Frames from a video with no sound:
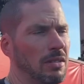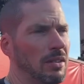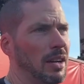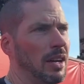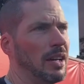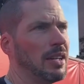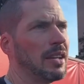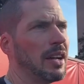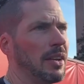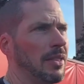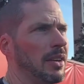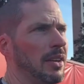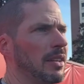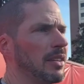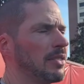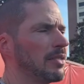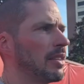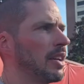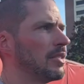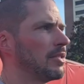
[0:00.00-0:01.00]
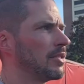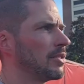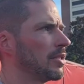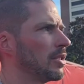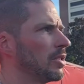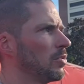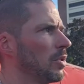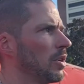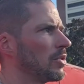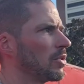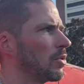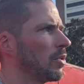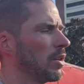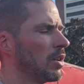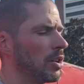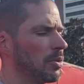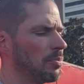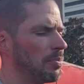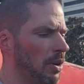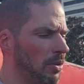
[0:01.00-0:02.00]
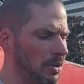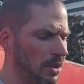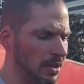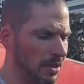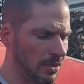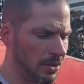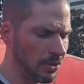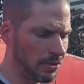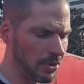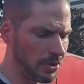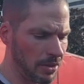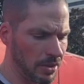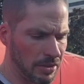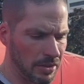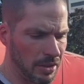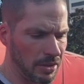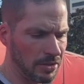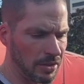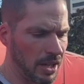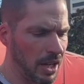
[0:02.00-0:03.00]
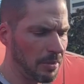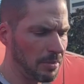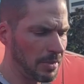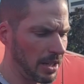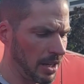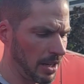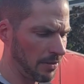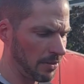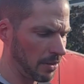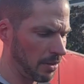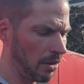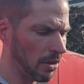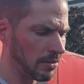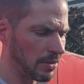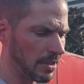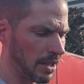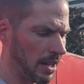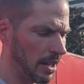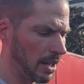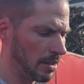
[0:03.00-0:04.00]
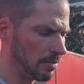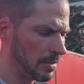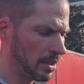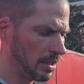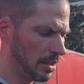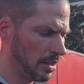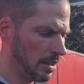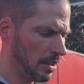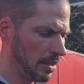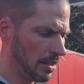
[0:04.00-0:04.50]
Right? I think in this case, it certainly was quality opponent. Utah does a good job, and they have for a long time.